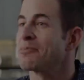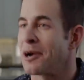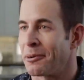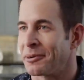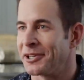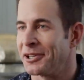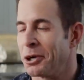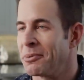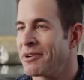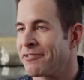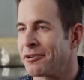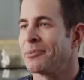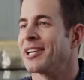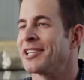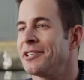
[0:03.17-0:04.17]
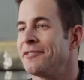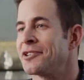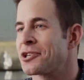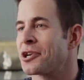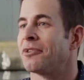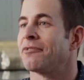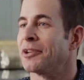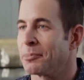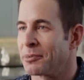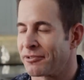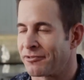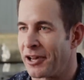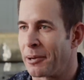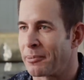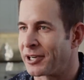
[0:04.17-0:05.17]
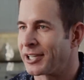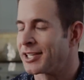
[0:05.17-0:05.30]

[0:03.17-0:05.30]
probably know me from my TV show Flip or Flop on